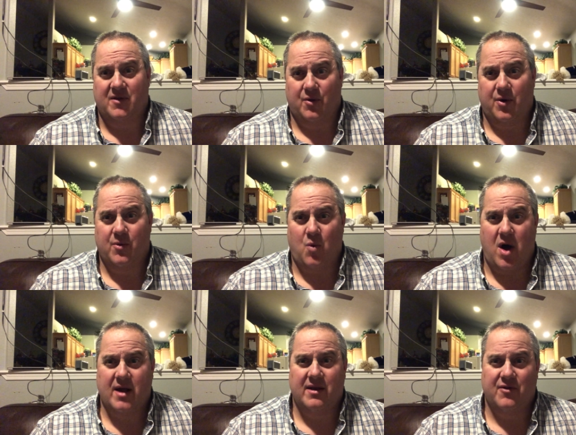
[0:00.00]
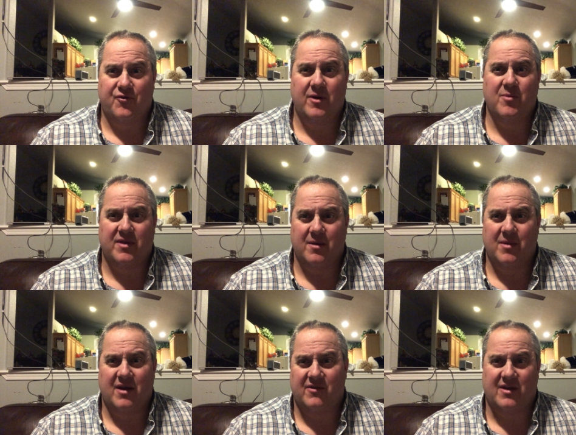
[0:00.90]
in the Lord and walk in a dream with him.
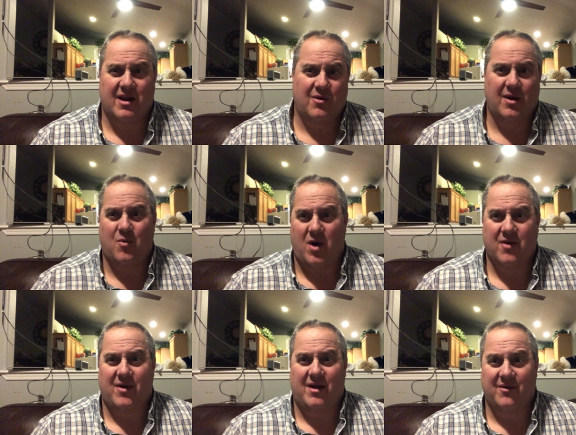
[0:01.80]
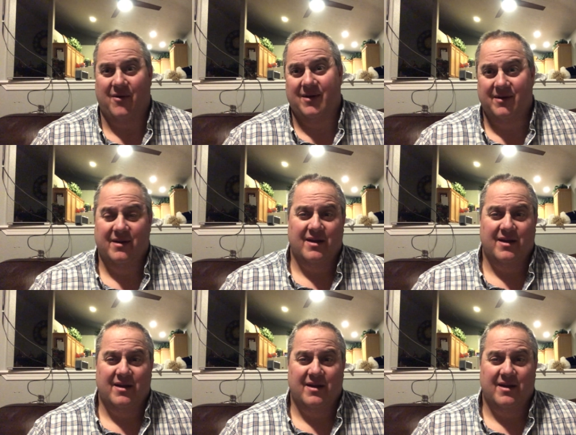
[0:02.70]
And I just kind of like walk around going,